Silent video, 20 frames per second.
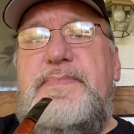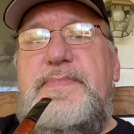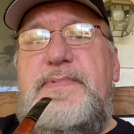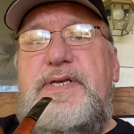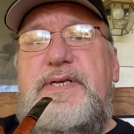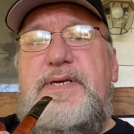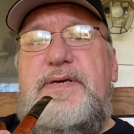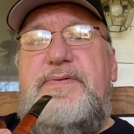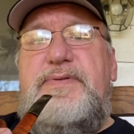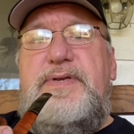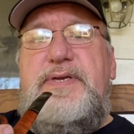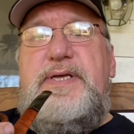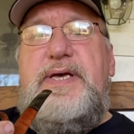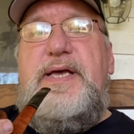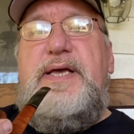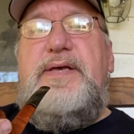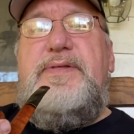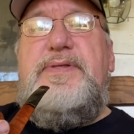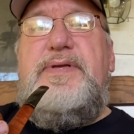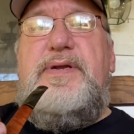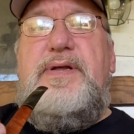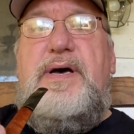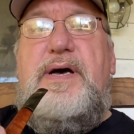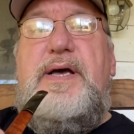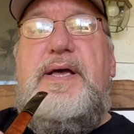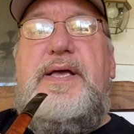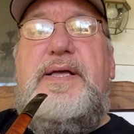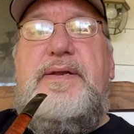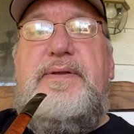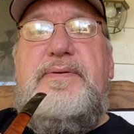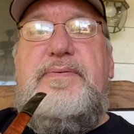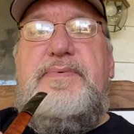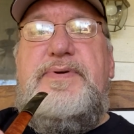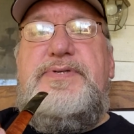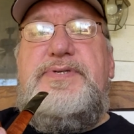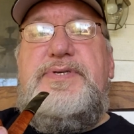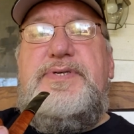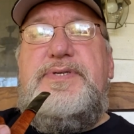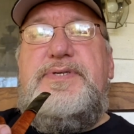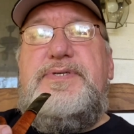know, the day and the night,
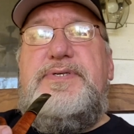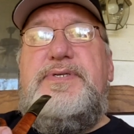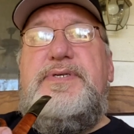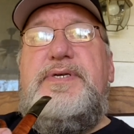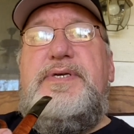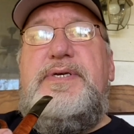which is